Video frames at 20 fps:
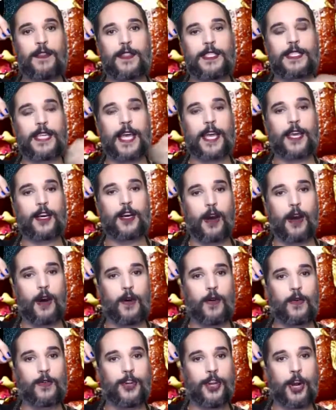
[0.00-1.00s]
the
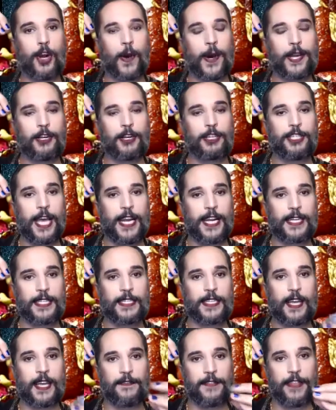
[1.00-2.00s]
psychoneuroenergetic
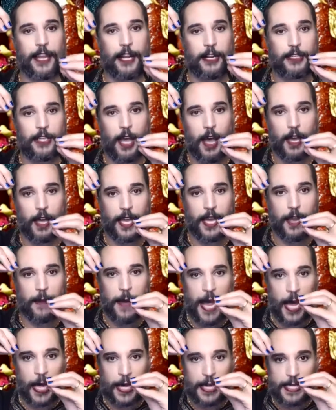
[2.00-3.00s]
stuff that you're talking
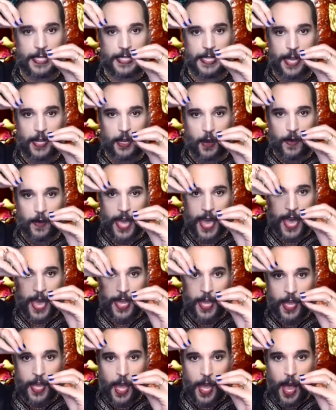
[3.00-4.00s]
about is like,
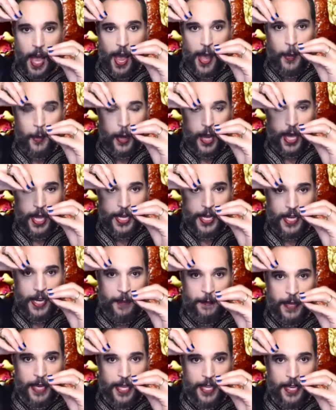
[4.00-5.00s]
okay, I want to
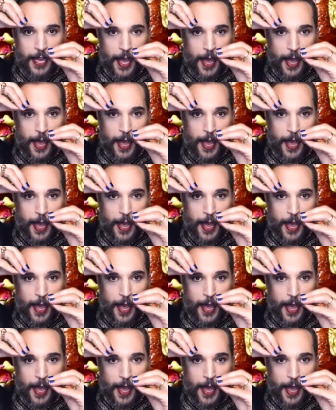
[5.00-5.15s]
come in.